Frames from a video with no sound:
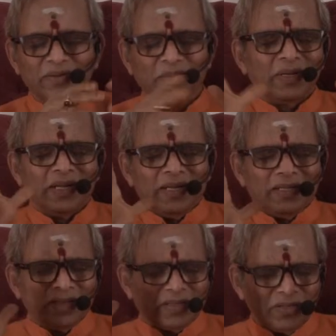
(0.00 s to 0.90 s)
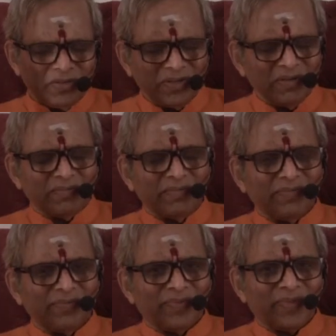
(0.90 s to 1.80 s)
So, this system,
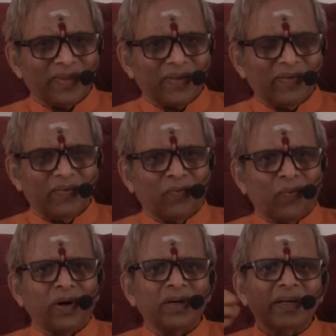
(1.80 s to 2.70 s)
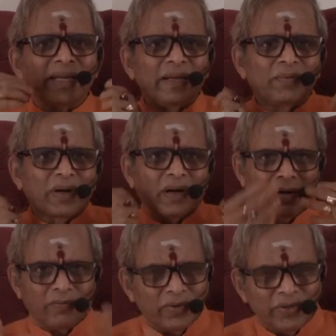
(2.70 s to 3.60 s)
what I have
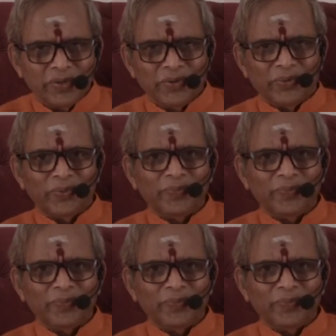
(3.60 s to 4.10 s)
covered you